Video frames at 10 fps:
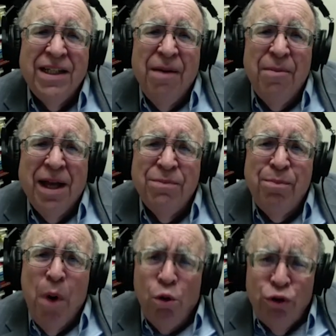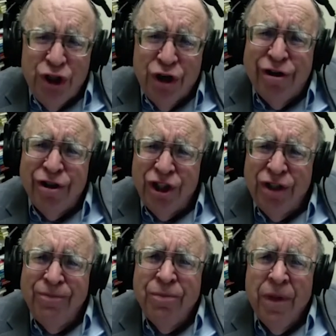them as boasters,
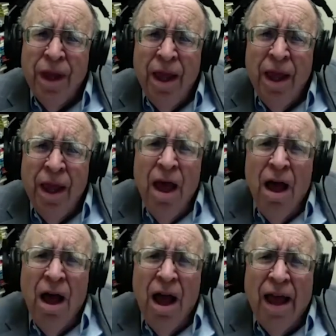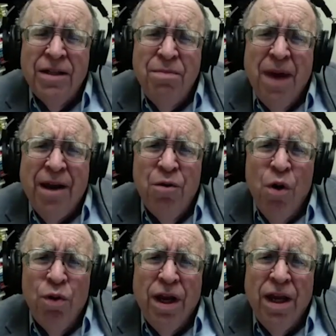as men who
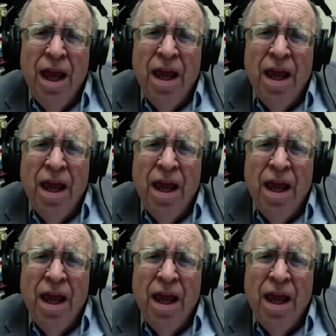only